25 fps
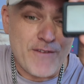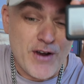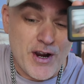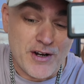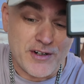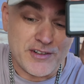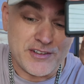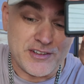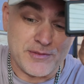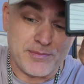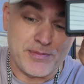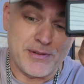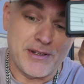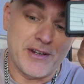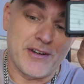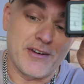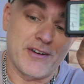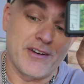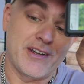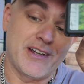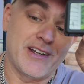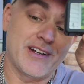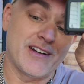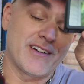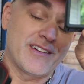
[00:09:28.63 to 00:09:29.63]
far
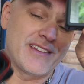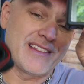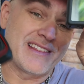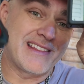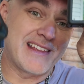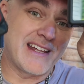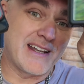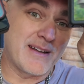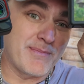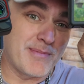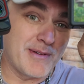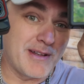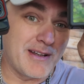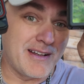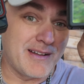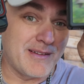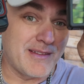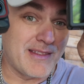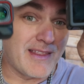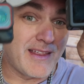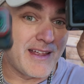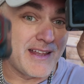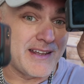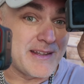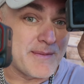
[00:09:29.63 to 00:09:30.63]
superior than
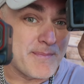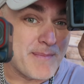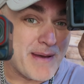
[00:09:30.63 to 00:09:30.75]
the